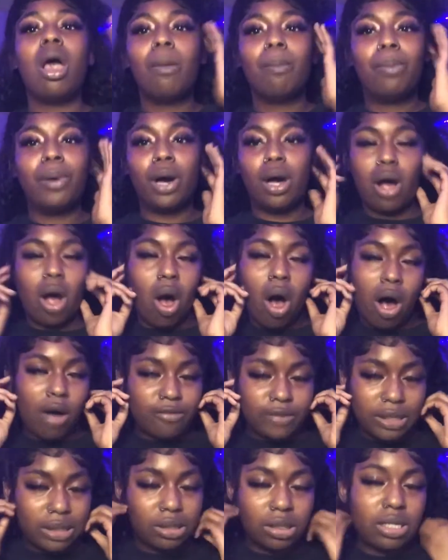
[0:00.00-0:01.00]
But
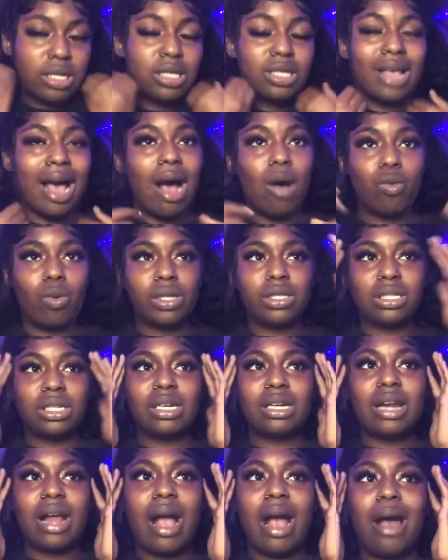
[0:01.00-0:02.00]
obviously that wasn't
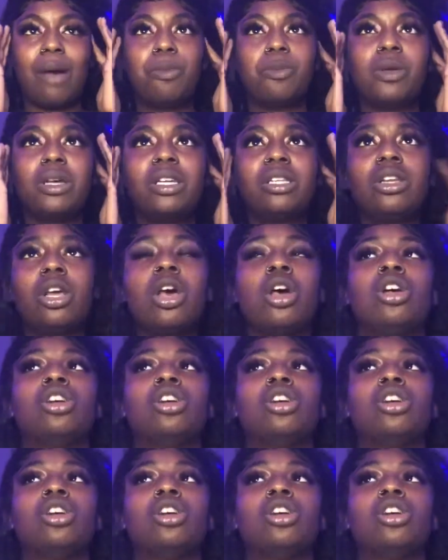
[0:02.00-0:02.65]
gonna happen.